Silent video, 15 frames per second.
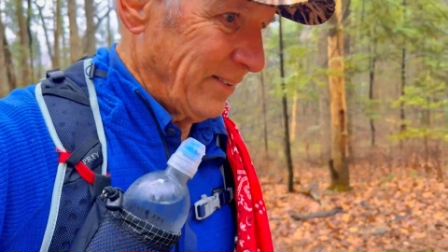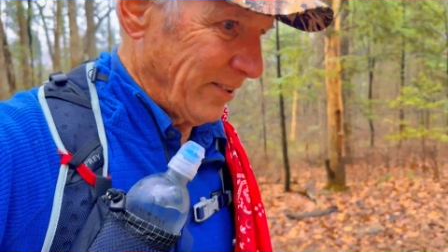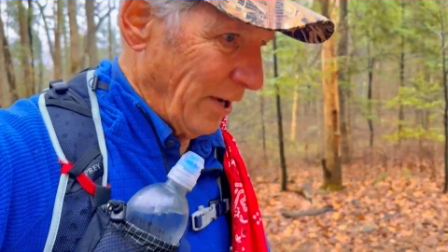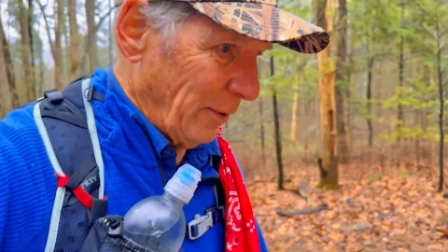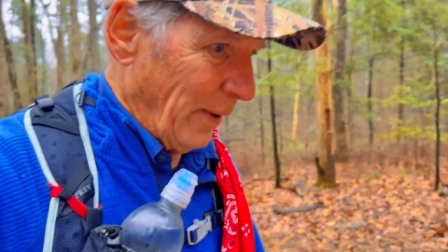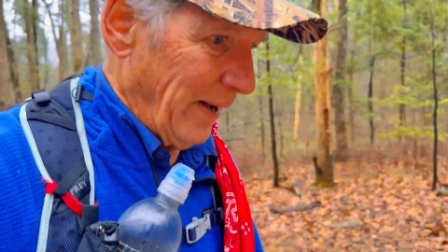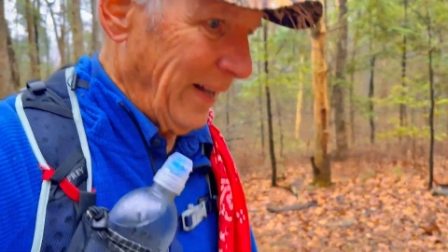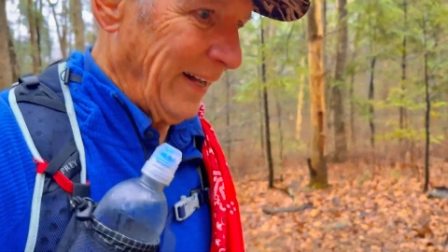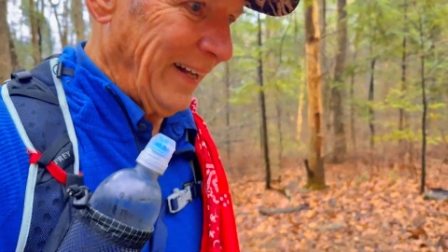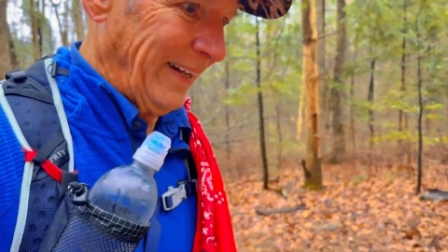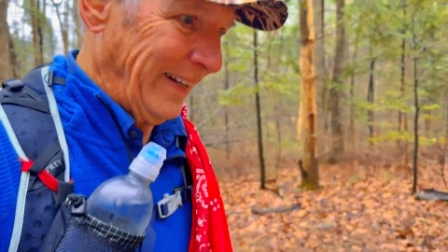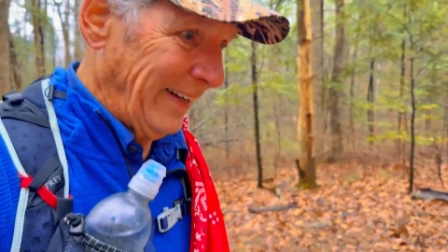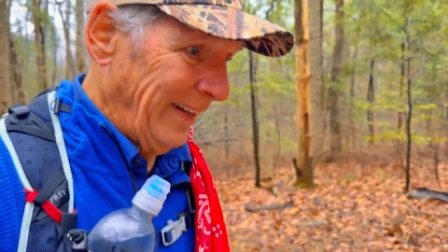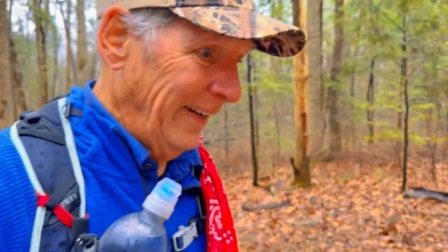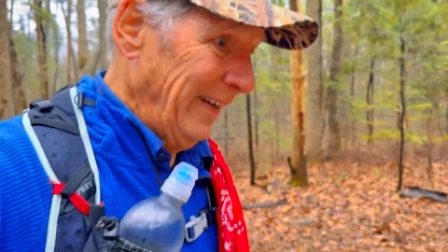So
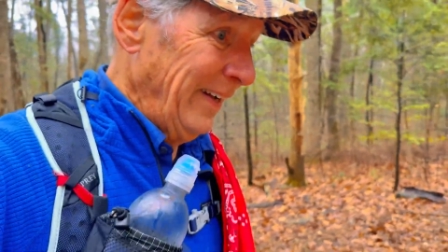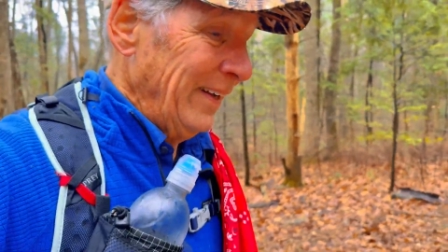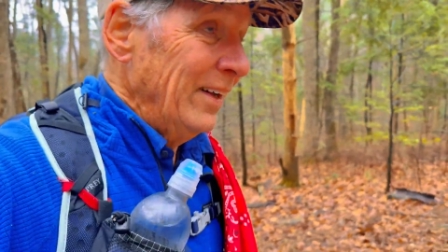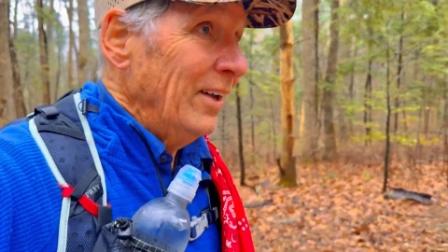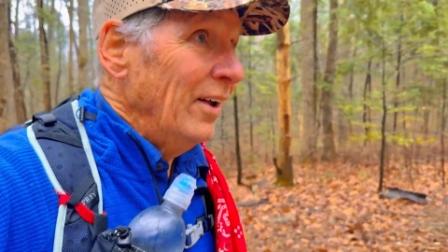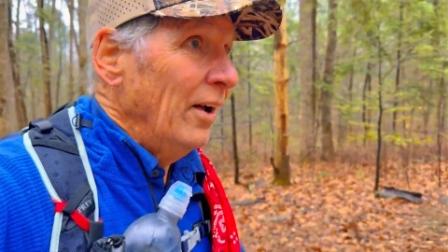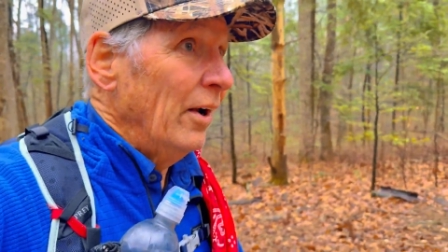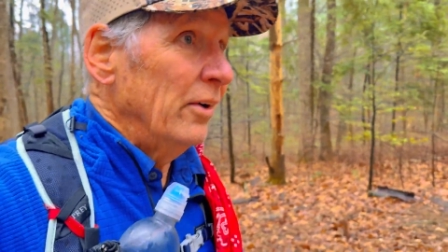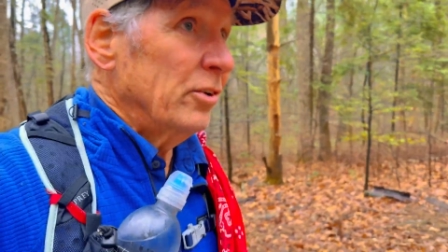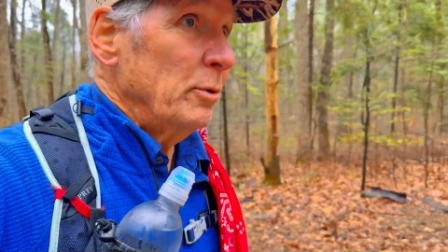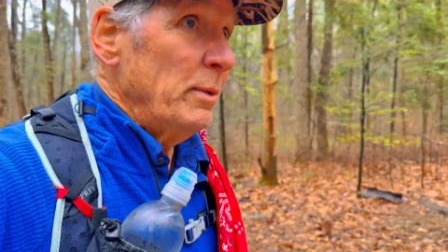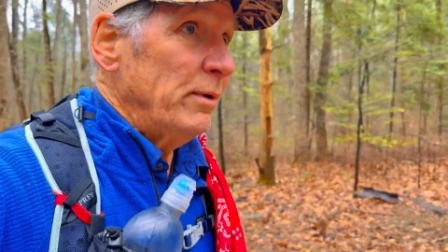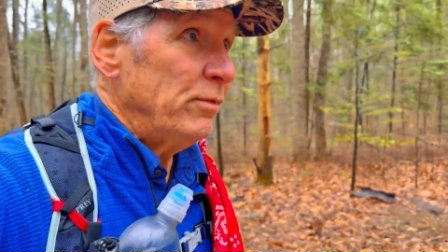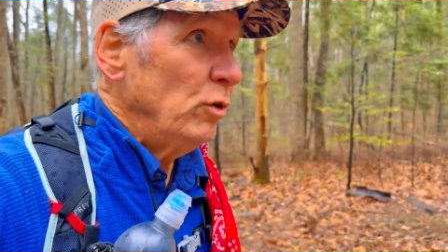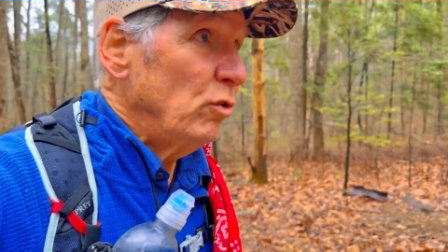there's going
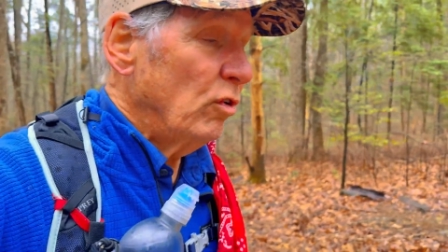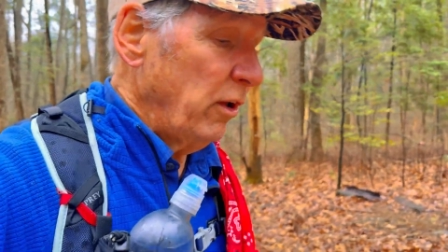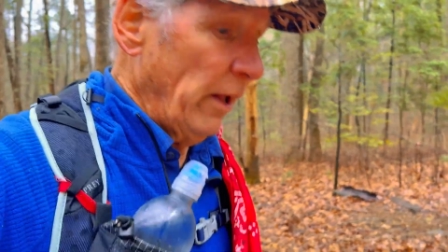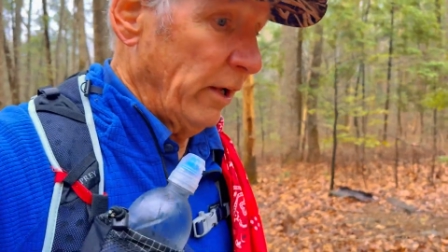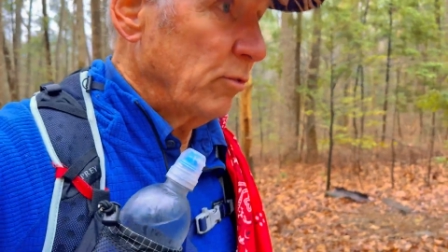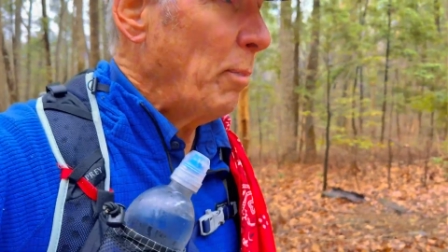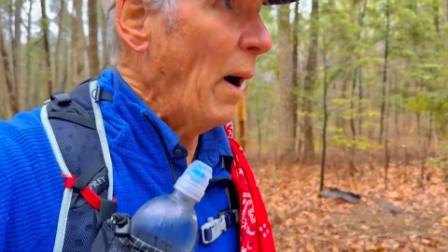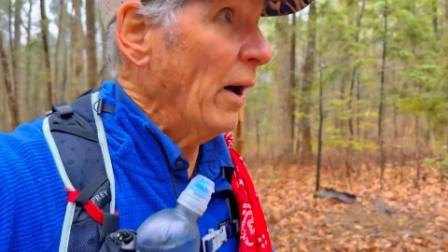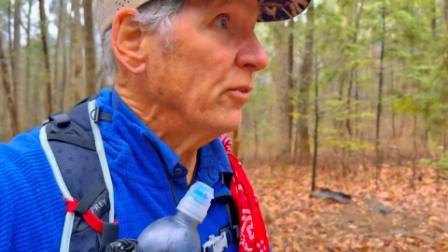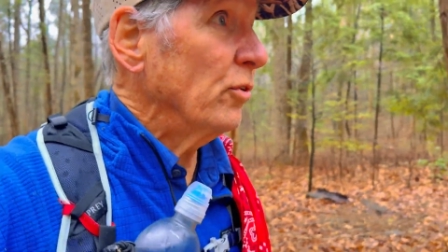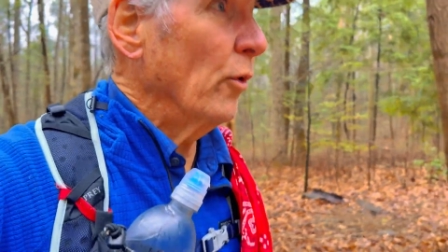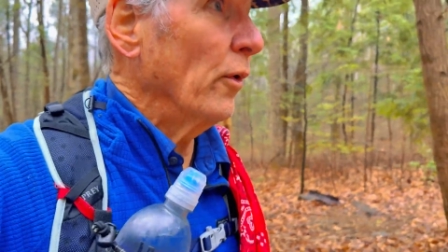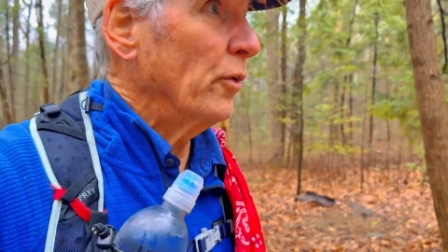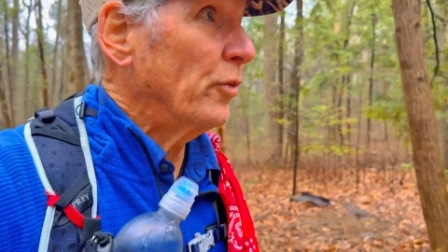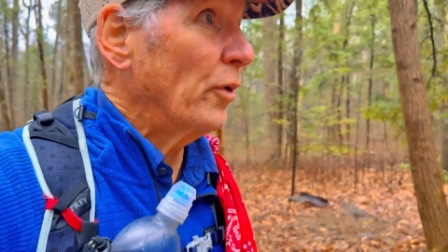to be a few slick spots on the